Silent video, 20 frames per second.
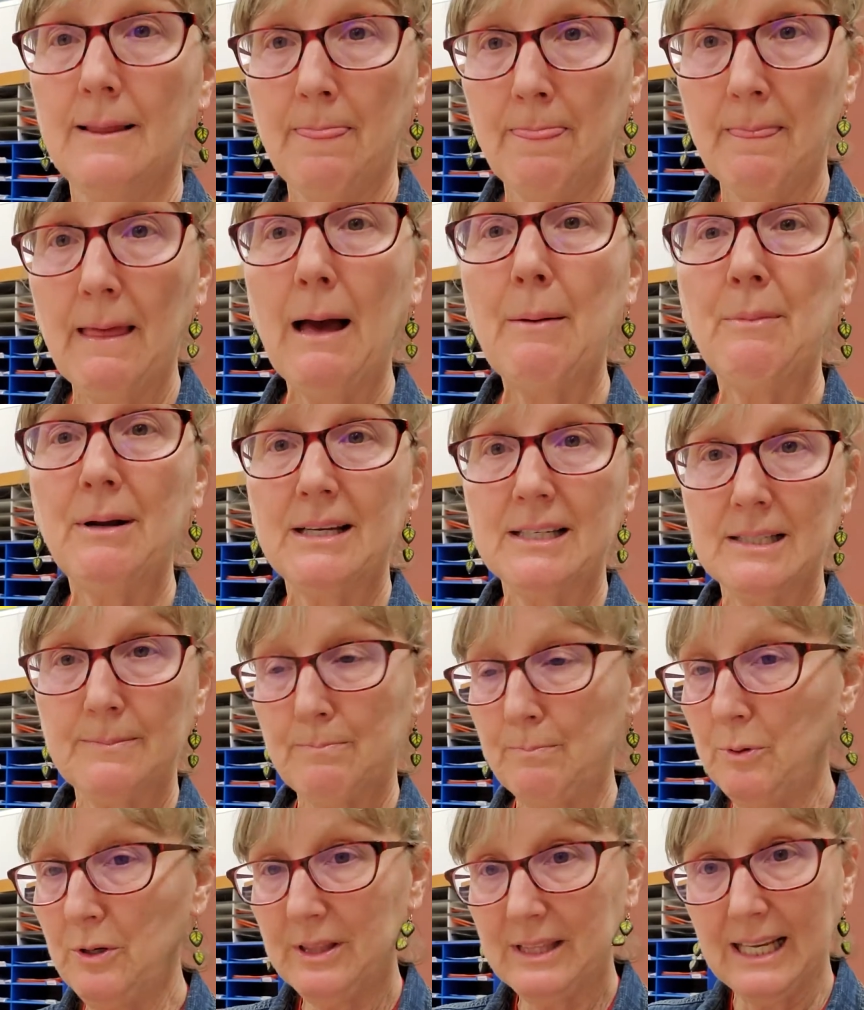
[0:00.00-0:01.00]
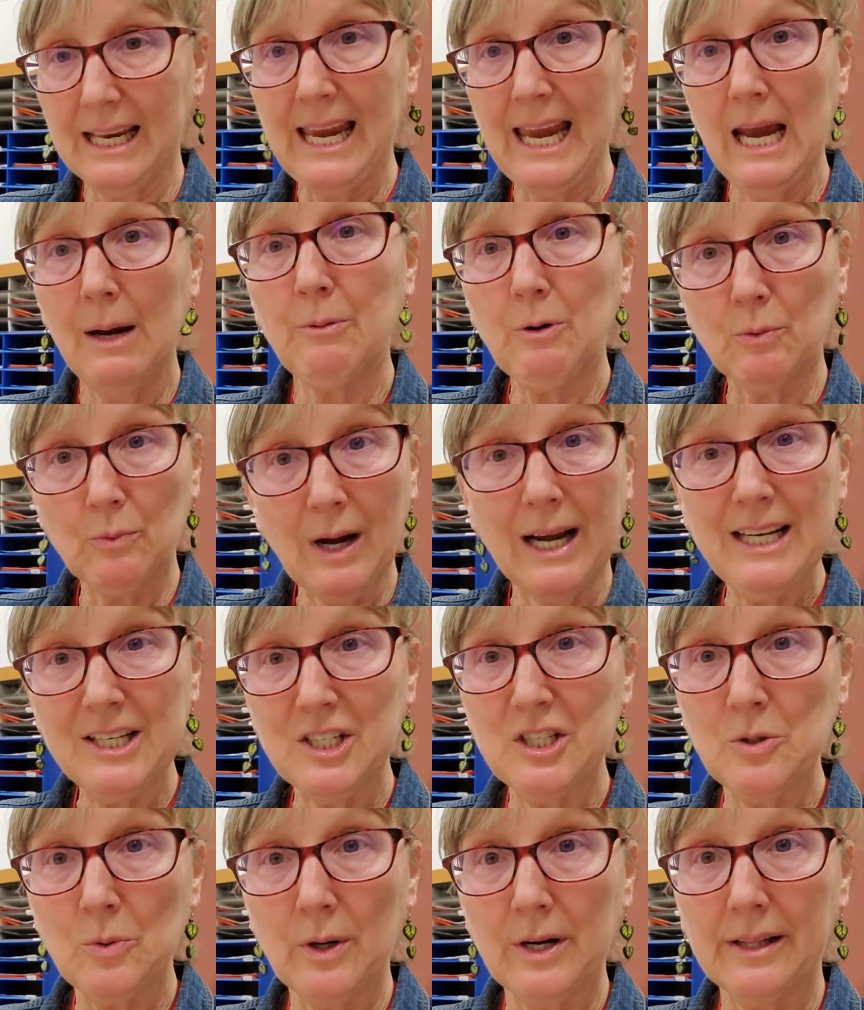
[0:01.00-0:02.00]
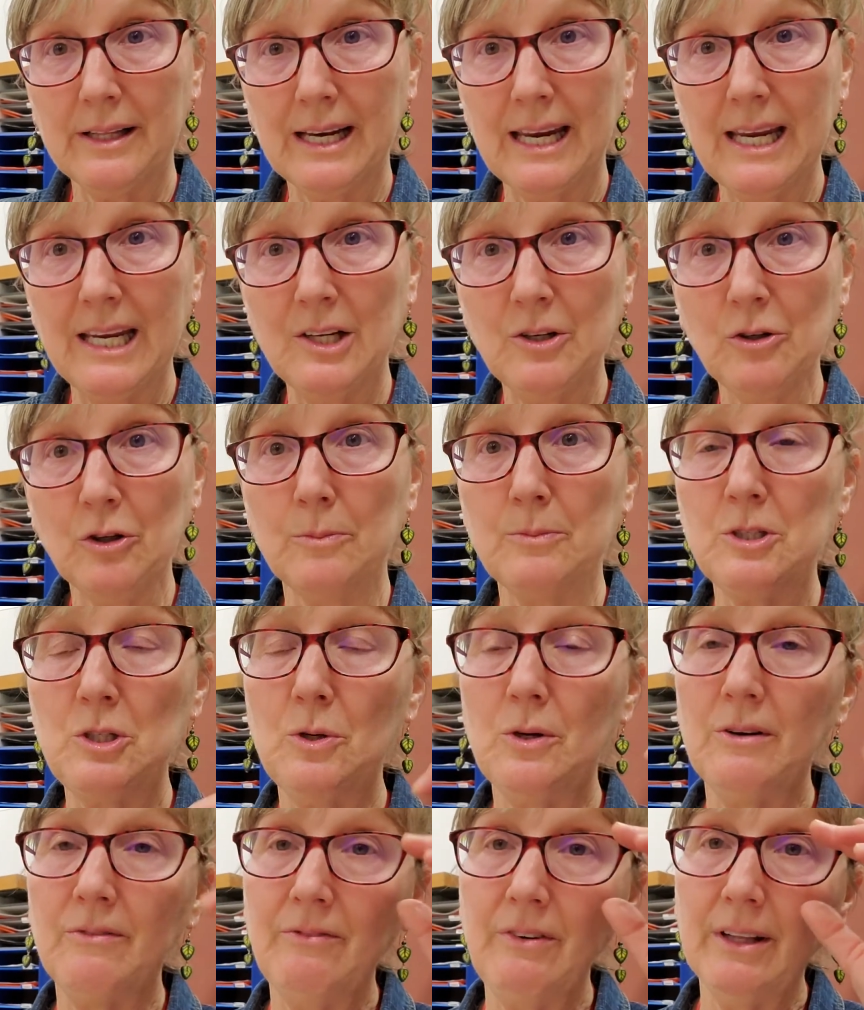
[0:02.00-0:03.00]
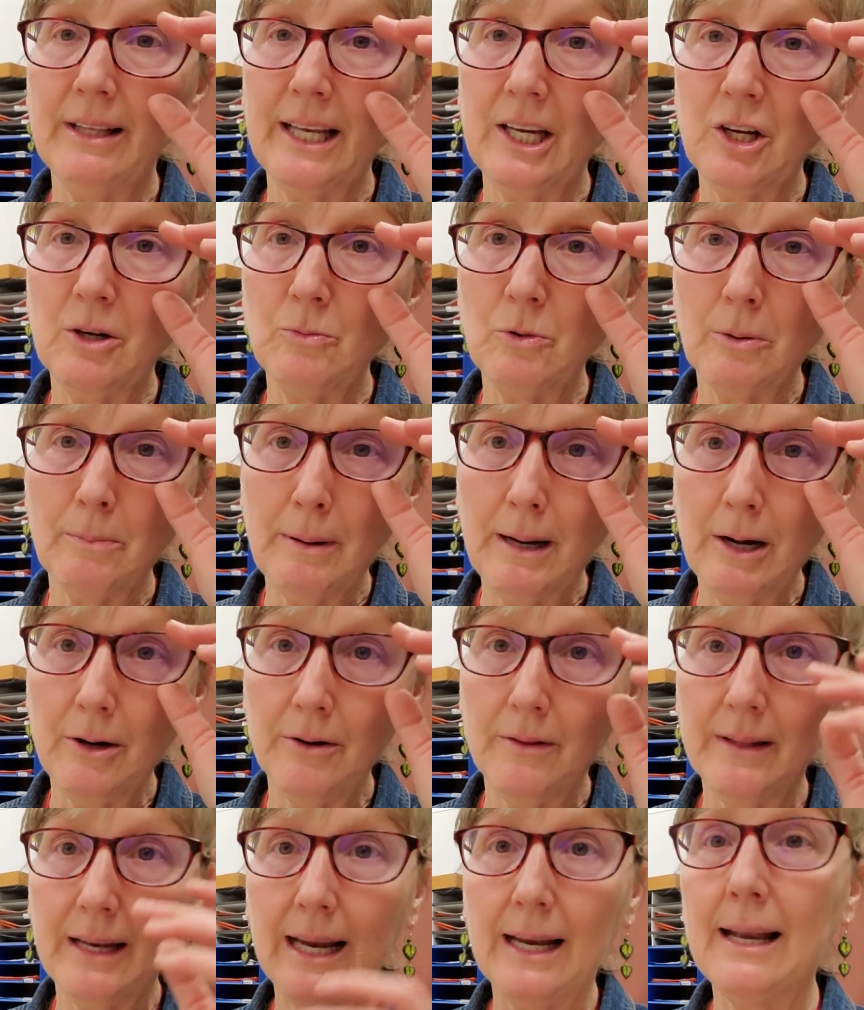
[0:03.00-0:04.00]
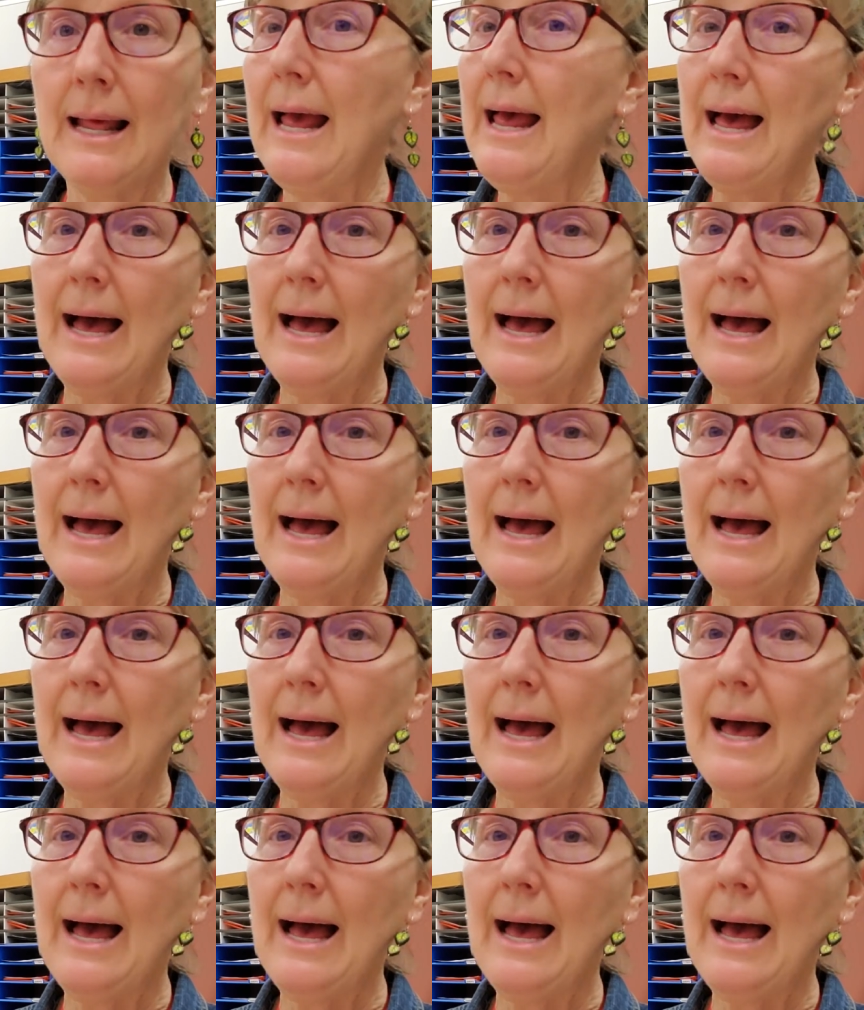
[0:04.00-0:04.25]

I'm going to put the camera right into one of the kid groups so you can feel like you're more part of that.